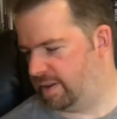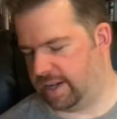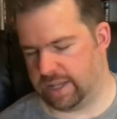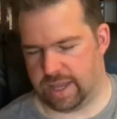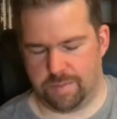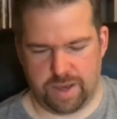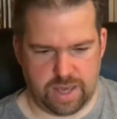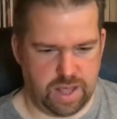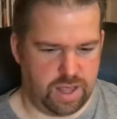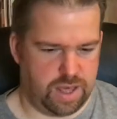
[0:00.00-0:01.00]
I had a game of
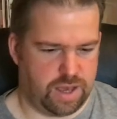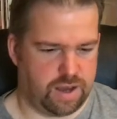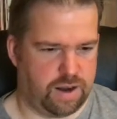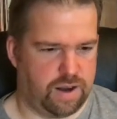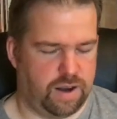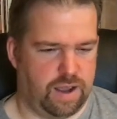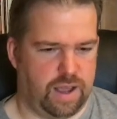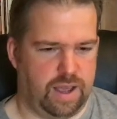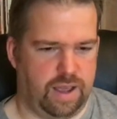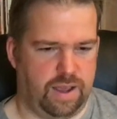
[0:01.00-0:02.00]
Heat Seeker.
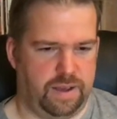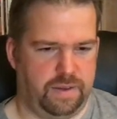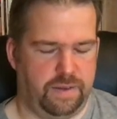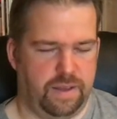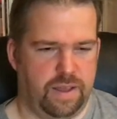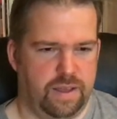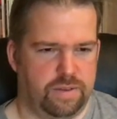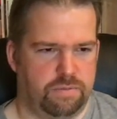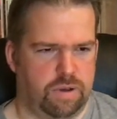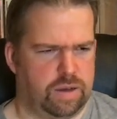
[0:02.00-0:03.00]

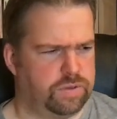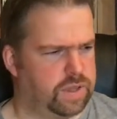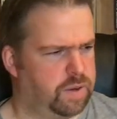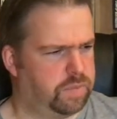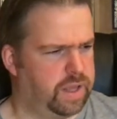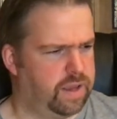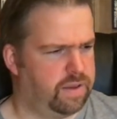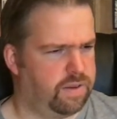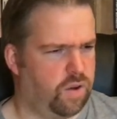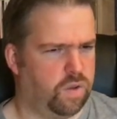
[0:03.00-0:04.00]
What else did I play?
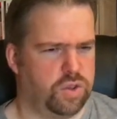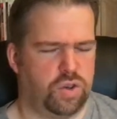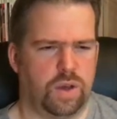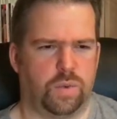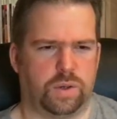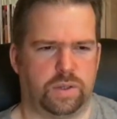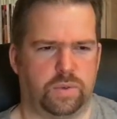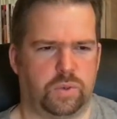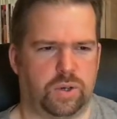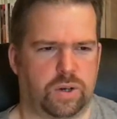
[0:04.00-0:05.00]
Call of Duty World
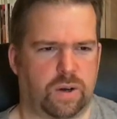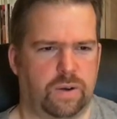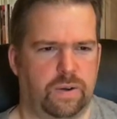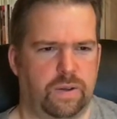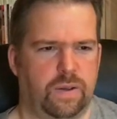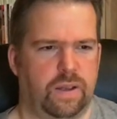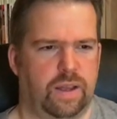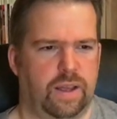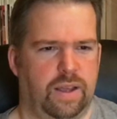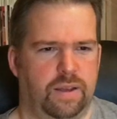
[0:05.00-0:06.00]
at War.
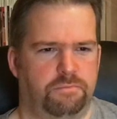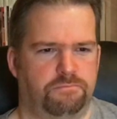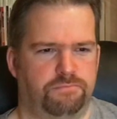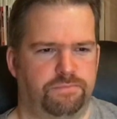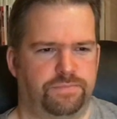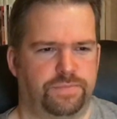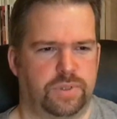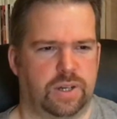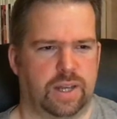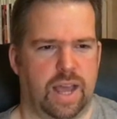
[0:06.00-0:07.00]

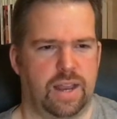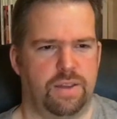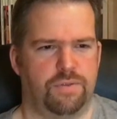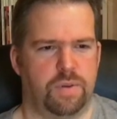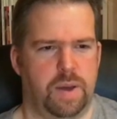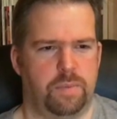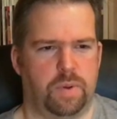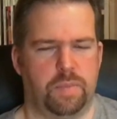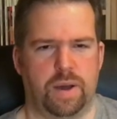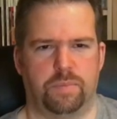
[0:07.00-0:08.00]
God, I can't even
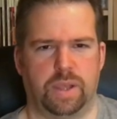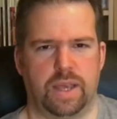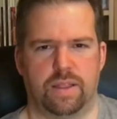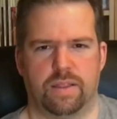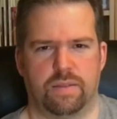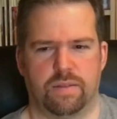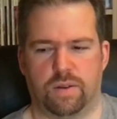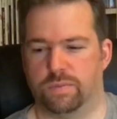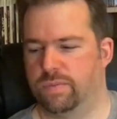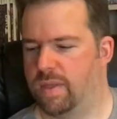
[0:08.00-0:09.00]
remember, but I played
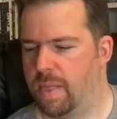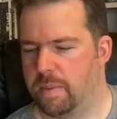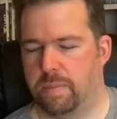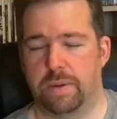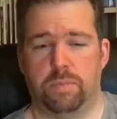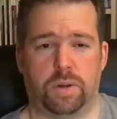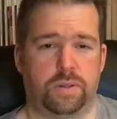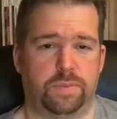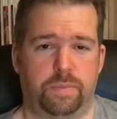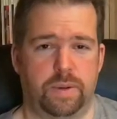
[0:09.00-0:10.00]

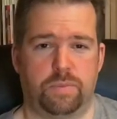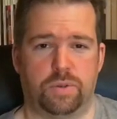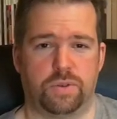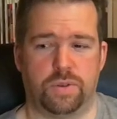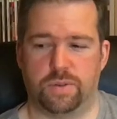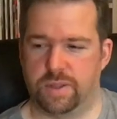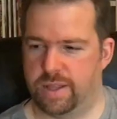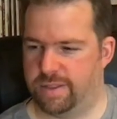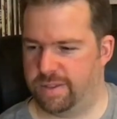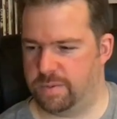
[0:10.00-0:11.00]
pinball. Pinball's good on
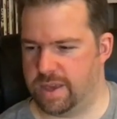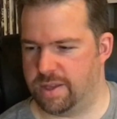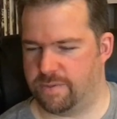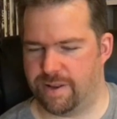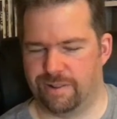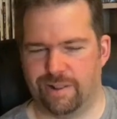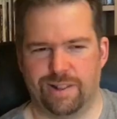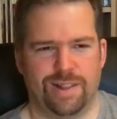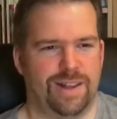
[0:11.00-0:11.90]
the Wii as well.